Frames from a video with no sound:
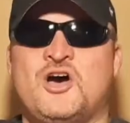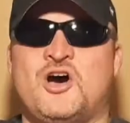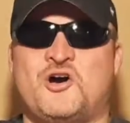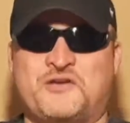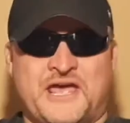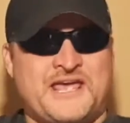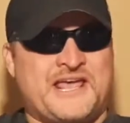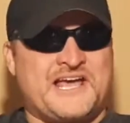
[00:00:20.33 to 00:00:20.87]

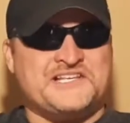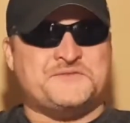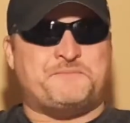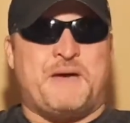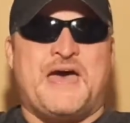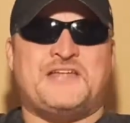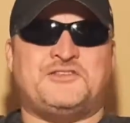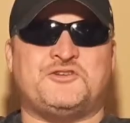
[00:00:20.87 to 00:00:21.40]
Okay guys,
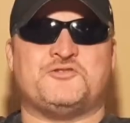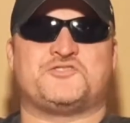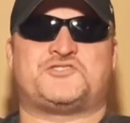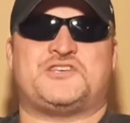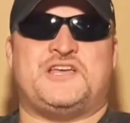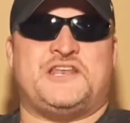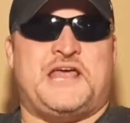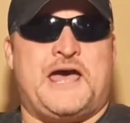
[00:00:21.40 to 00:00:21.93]
bad
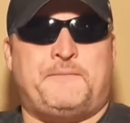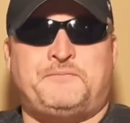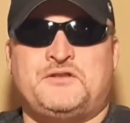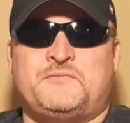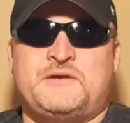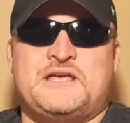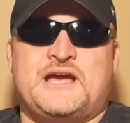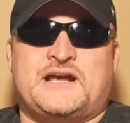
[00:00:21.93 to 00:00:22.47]
news. It
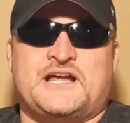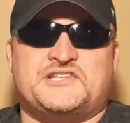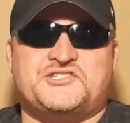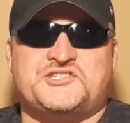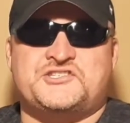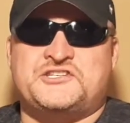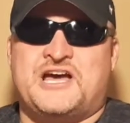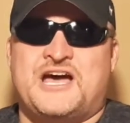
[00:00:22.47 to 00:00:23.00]
happened to me. I got
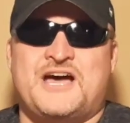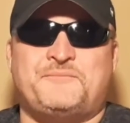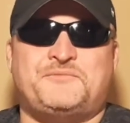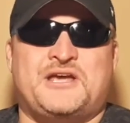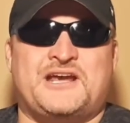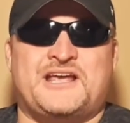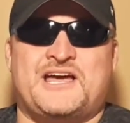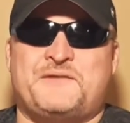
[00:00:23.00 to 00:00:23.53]

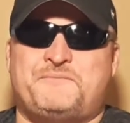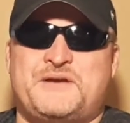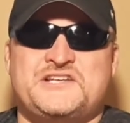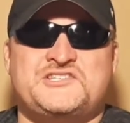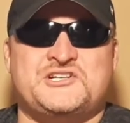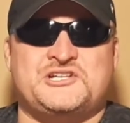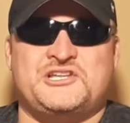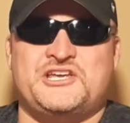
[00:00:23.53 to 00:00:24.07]
stopped. I got
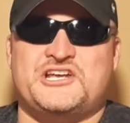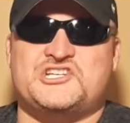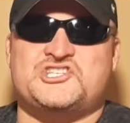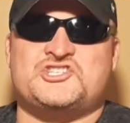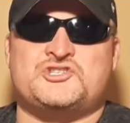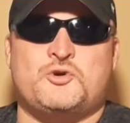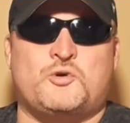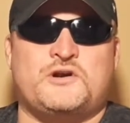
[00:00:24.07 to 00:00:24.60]
basically
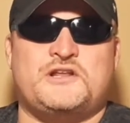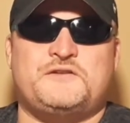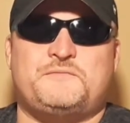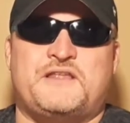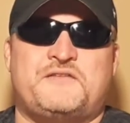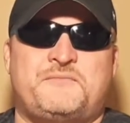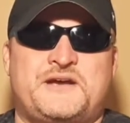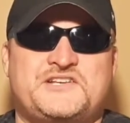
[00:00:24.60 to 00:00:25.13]
extorted
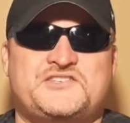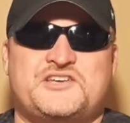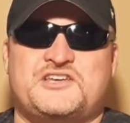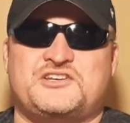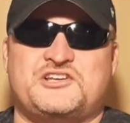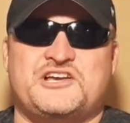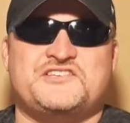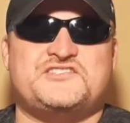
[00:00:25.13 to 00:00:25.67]
by the
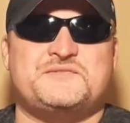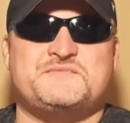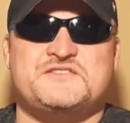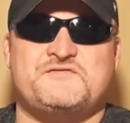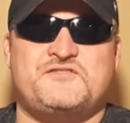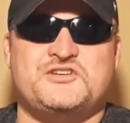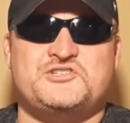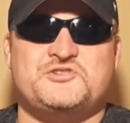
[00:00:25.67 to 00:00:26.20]
Mexican customs
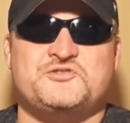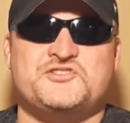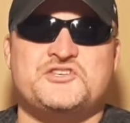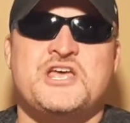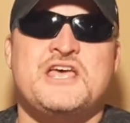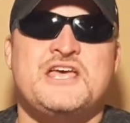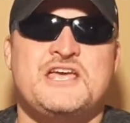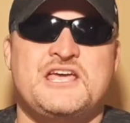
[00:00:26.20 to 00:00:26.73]

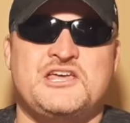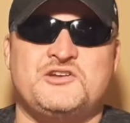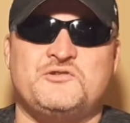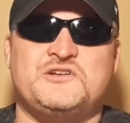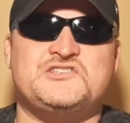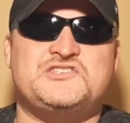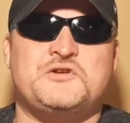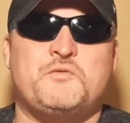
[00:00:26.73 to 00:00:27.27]
officials enter
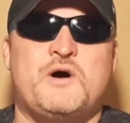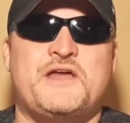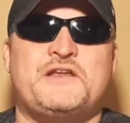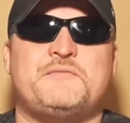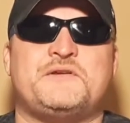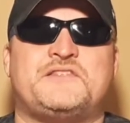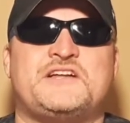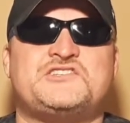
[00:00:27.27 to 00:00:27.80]
into
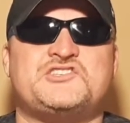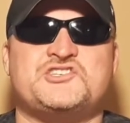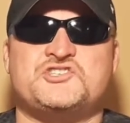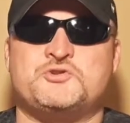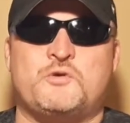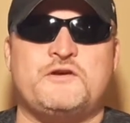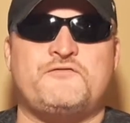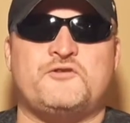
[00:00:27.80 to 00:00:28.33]
but That's a
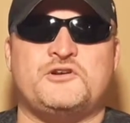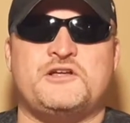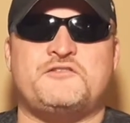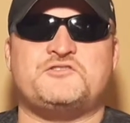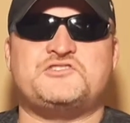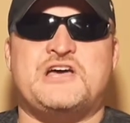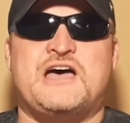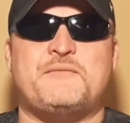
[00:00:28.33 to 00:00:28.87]
story for
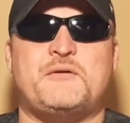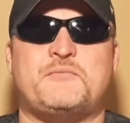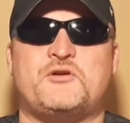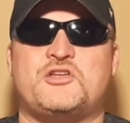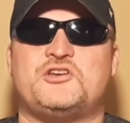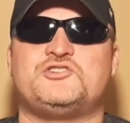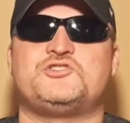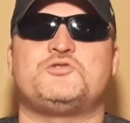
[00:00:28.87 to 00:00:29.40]
another time. I'm
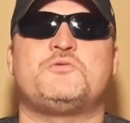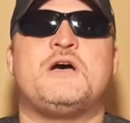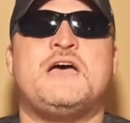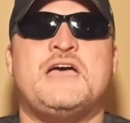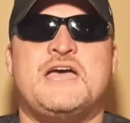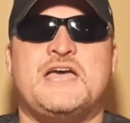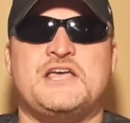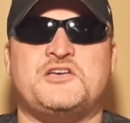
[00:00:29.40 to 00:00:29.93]
going to do
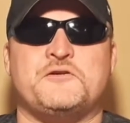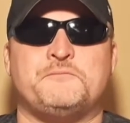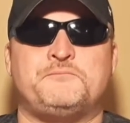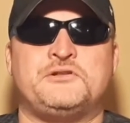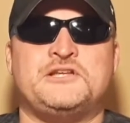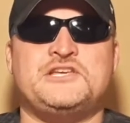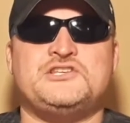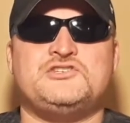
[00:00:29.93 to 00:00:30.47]
a
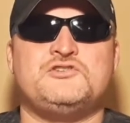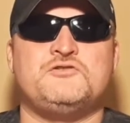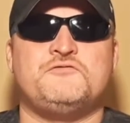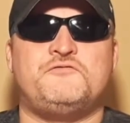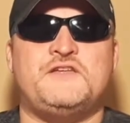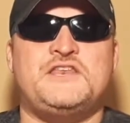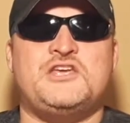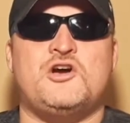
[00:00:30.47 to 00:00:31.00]
complete new
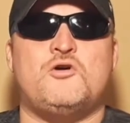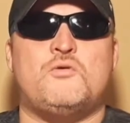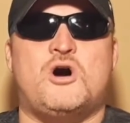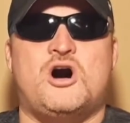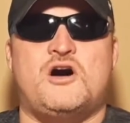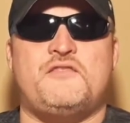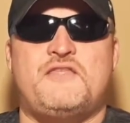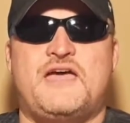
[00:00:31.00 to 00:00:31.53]
video
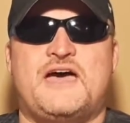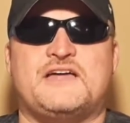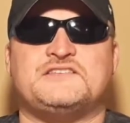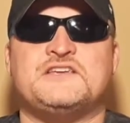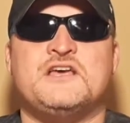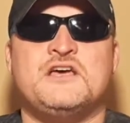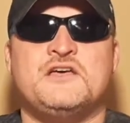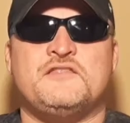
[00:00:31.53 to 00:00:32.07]
on
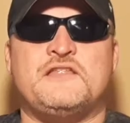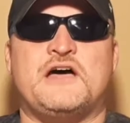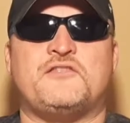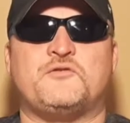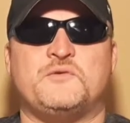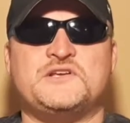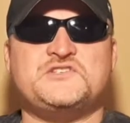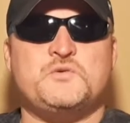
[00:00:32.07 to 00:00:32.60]
that. Now,
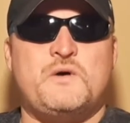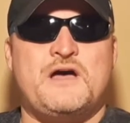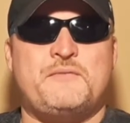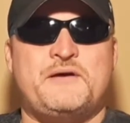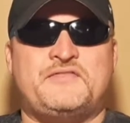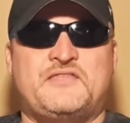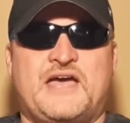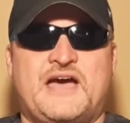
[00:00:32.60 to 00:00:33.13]
the reason why
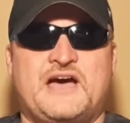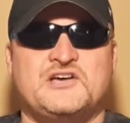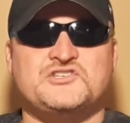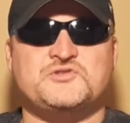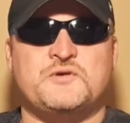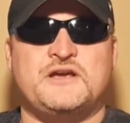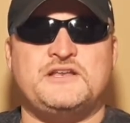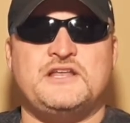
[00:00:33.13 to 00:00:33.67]
I'm at the
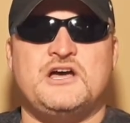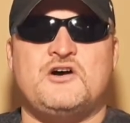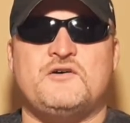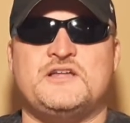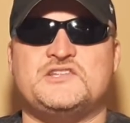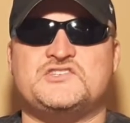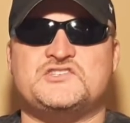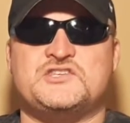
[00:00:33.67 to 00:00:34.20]
house right now
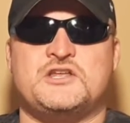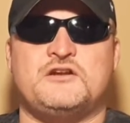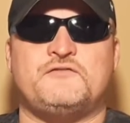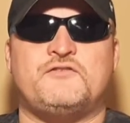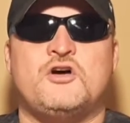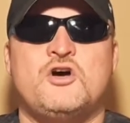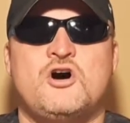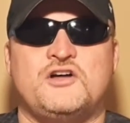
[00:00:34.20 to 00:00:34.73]
instead
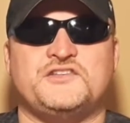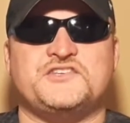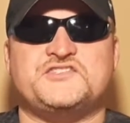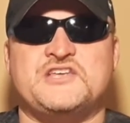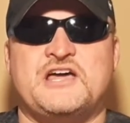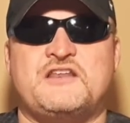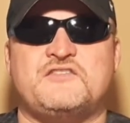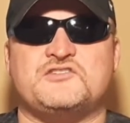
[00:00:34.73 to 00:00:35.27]
of on the
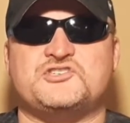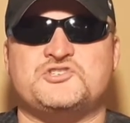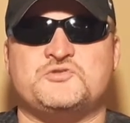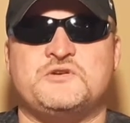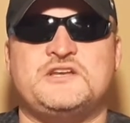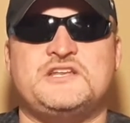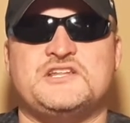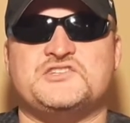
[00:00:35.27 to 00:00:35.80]
side of the
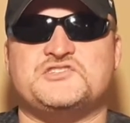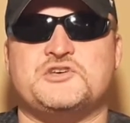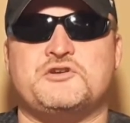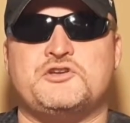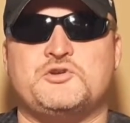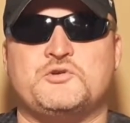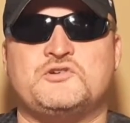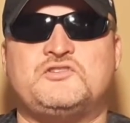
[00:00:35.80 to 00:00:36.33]
street in
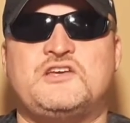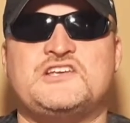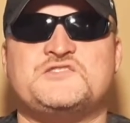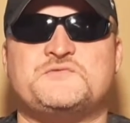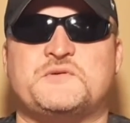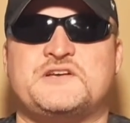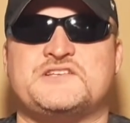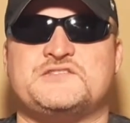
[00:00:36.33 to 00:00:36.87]
Zona Norte
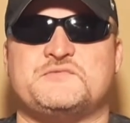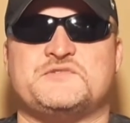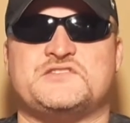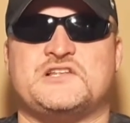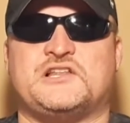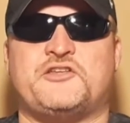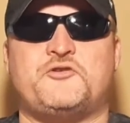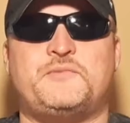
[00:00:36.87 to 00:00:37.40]
is because it was
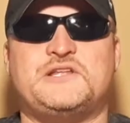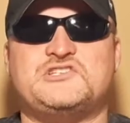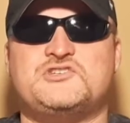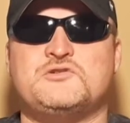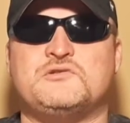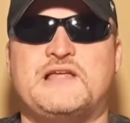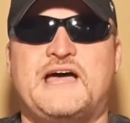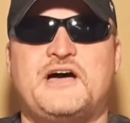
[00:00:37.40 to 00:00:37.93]
a little bit
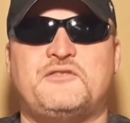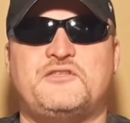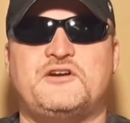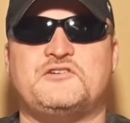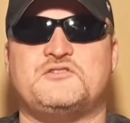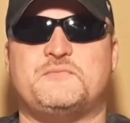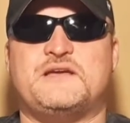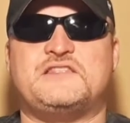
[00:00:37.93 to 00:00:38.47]
too loud
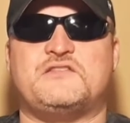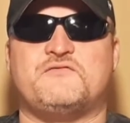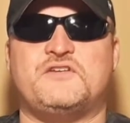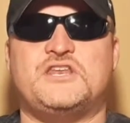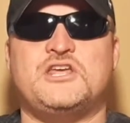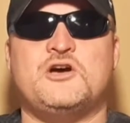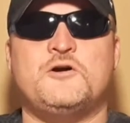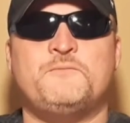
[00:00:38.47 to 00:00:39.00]
there to make the
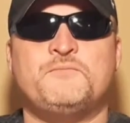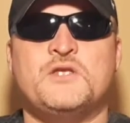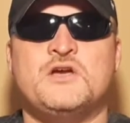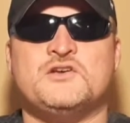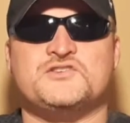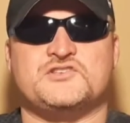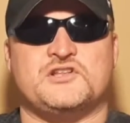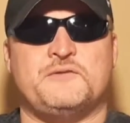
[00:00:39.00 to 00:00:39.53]
video.
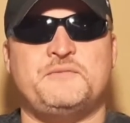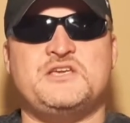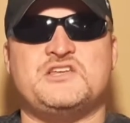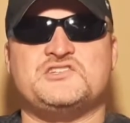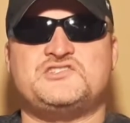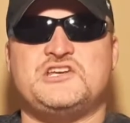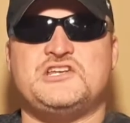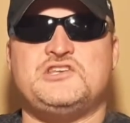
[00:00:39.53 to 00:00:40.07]
So let me
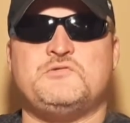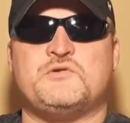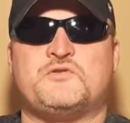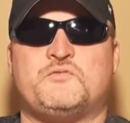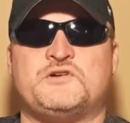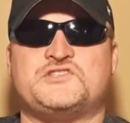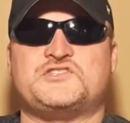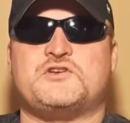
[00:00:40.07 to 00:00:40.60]
continue with
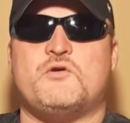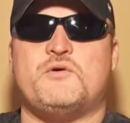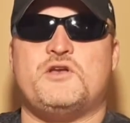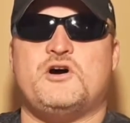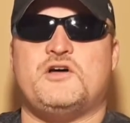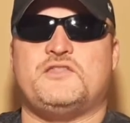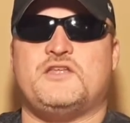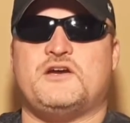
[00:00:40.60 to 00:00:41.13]
what's going
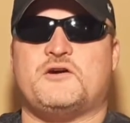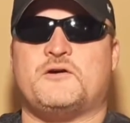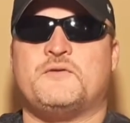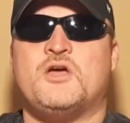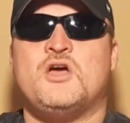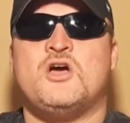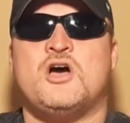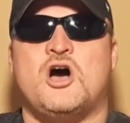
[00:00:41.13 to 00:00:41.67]
on there.
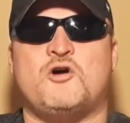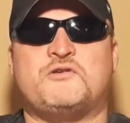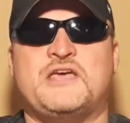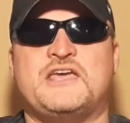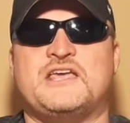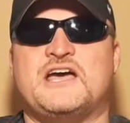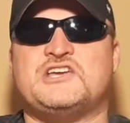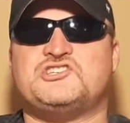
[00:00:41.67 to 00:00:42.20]

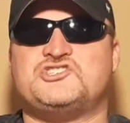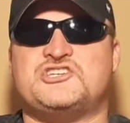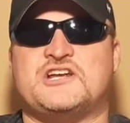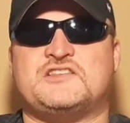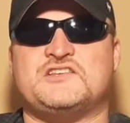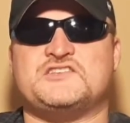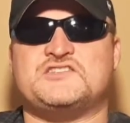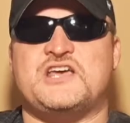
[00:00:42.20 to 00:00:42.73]
Okay, guys,
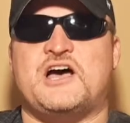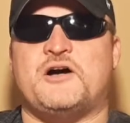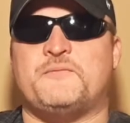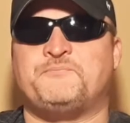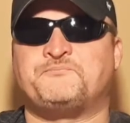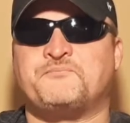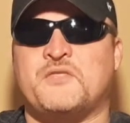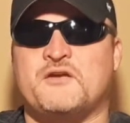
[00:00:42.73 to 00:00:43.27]
check this out.